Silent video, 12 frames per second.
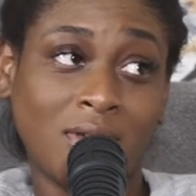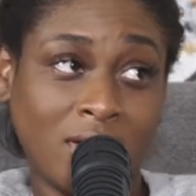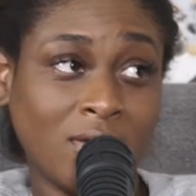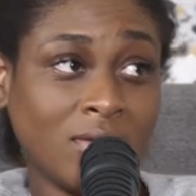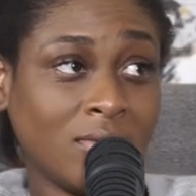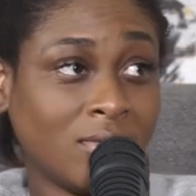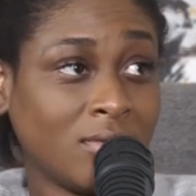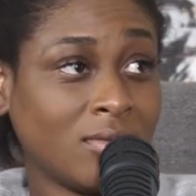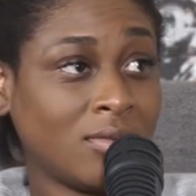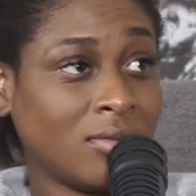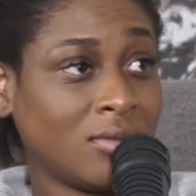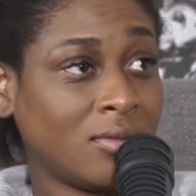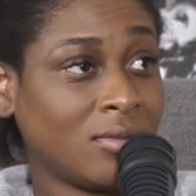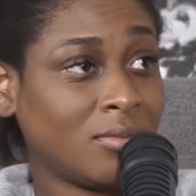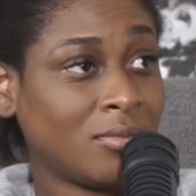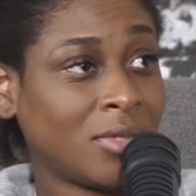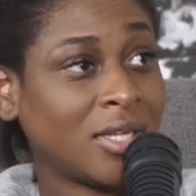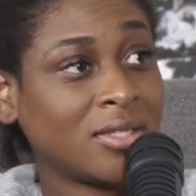I know. Okay.
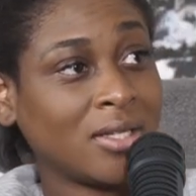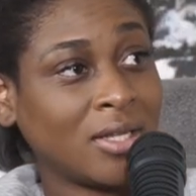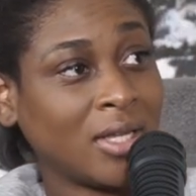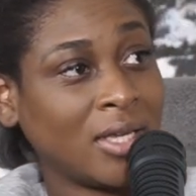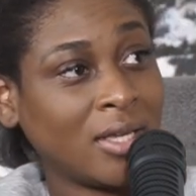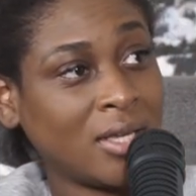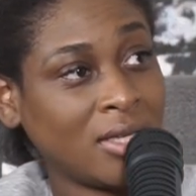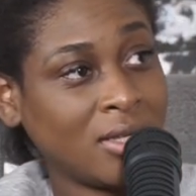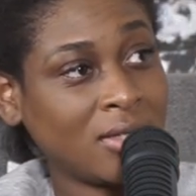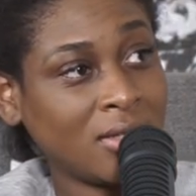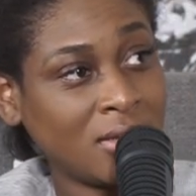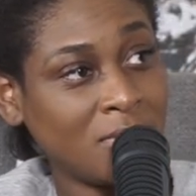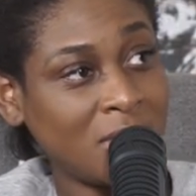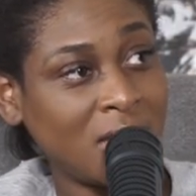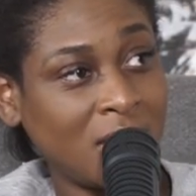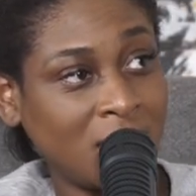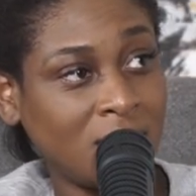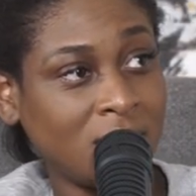But I said late 80s, I said mid
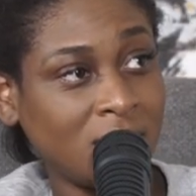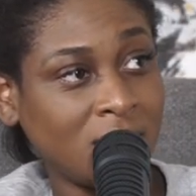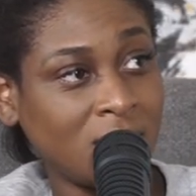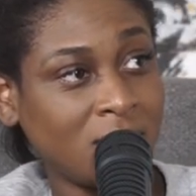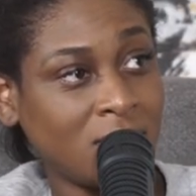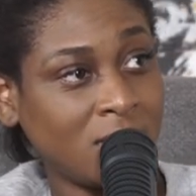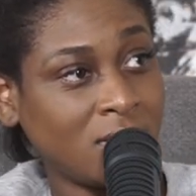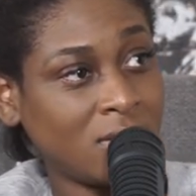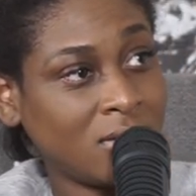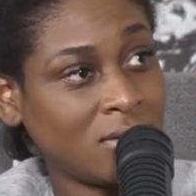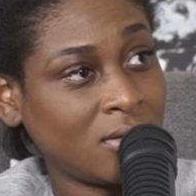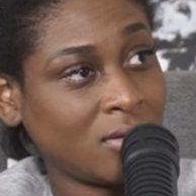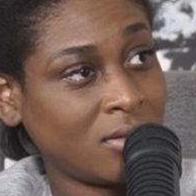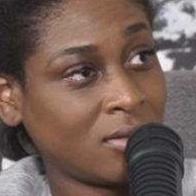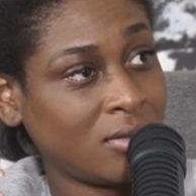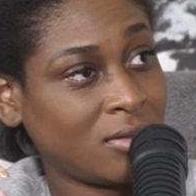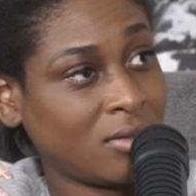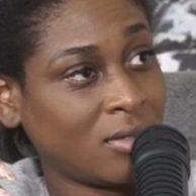80s.
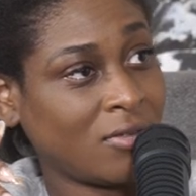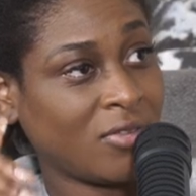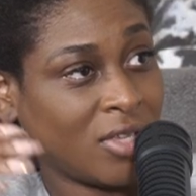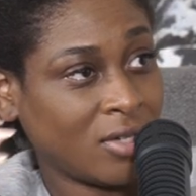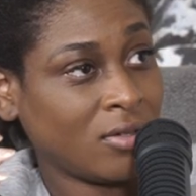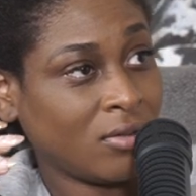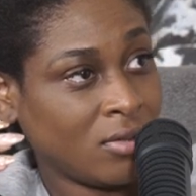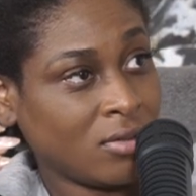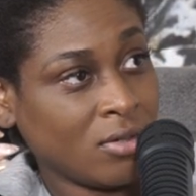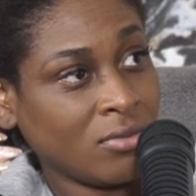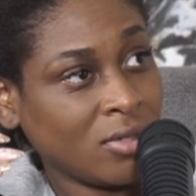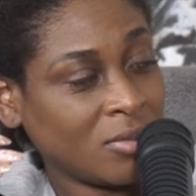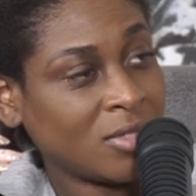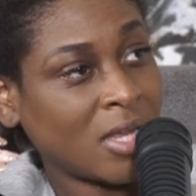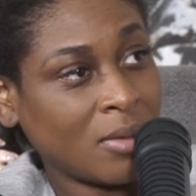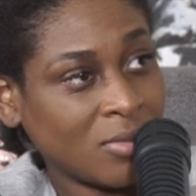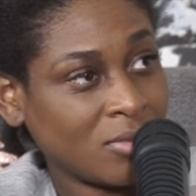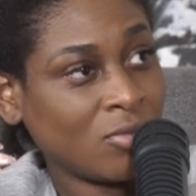Mm. I feel like Kareem's
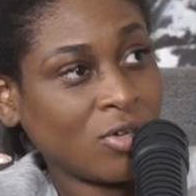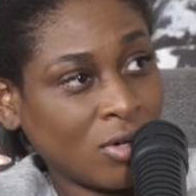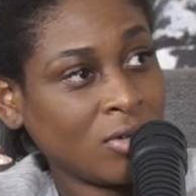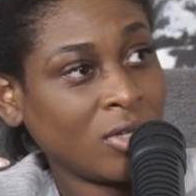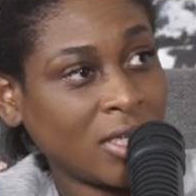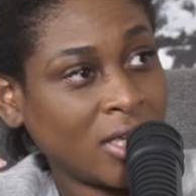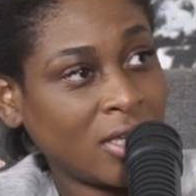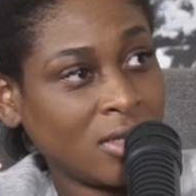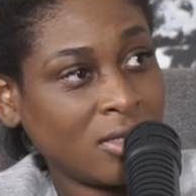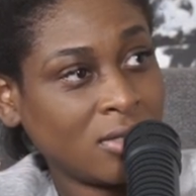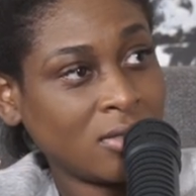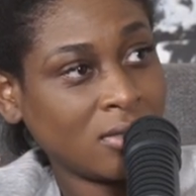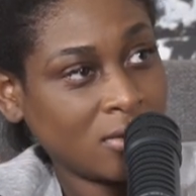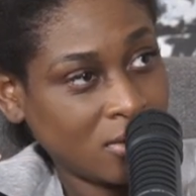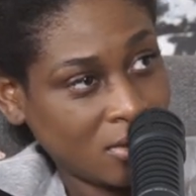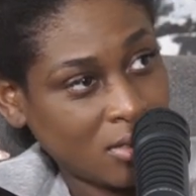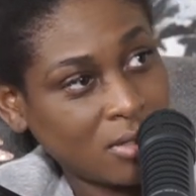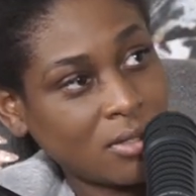time is more early 80s
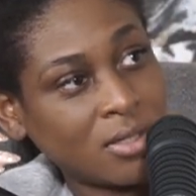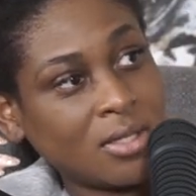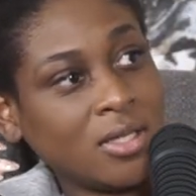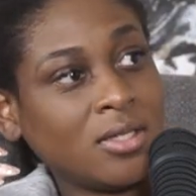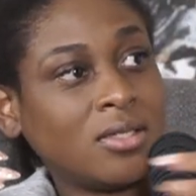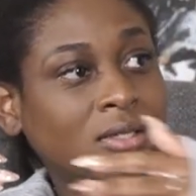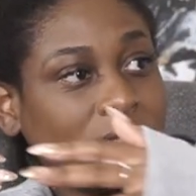and then